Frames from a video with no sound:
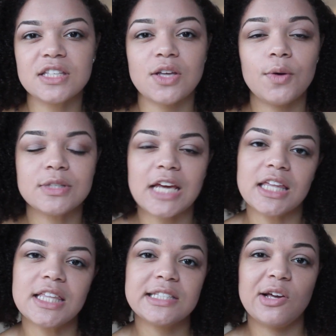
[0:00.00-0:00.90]
so it would
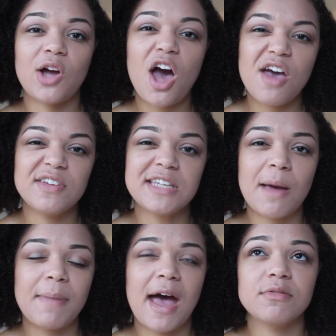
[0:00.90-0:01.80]
take this look over
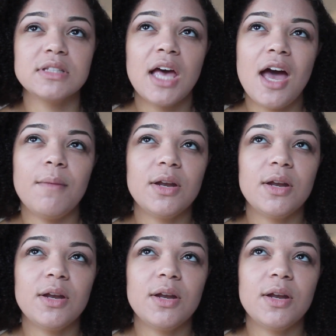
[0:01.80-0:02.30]
£10,